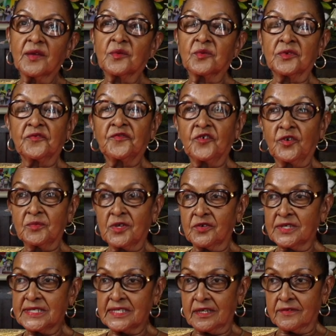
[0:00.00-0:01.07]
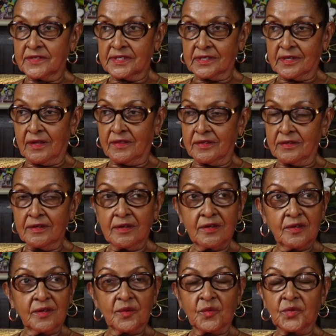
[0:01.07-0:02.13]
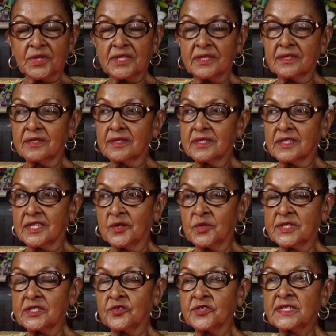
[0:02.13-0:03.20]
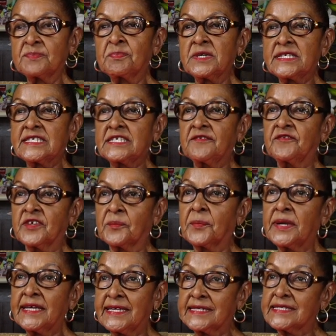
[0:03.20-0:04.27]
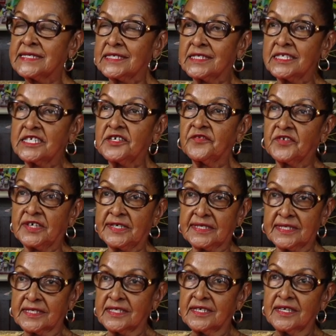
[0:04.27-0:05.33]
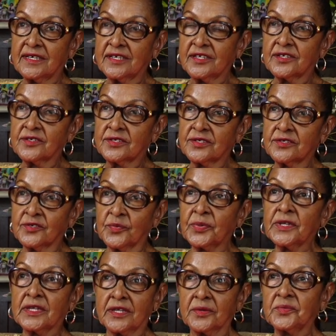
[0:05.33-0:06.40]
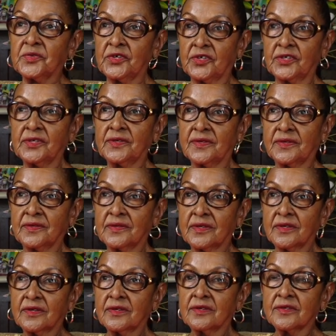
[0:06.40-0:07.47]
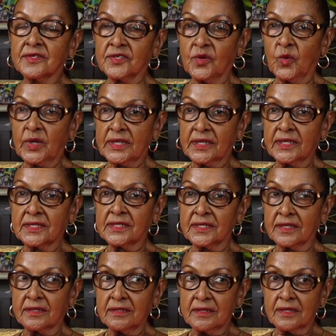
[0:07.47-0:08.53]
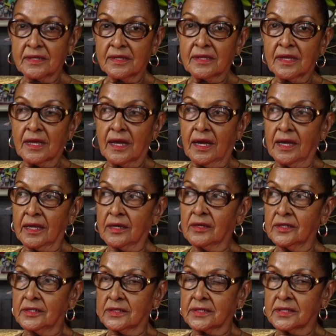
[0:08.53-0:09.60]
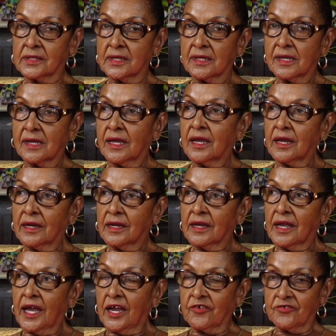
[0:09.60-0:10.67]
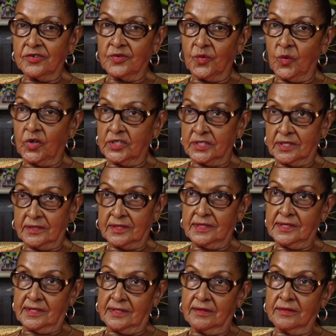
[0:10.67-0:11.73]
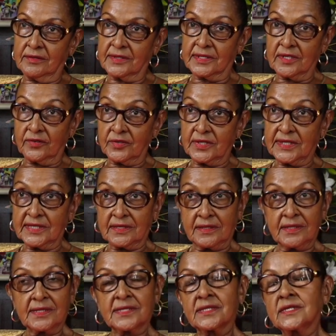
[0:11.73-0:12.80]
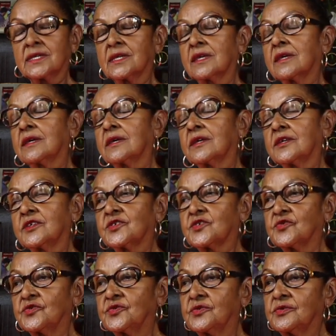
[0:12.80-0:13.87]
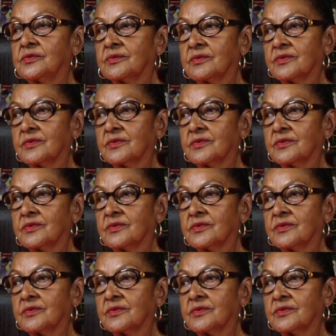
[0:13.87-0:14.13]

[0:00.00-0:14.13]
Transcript: We formed ourselves together. There was no specific place in Nevis to play netball. So what I did, I got Harold Walters, who's now deceased, to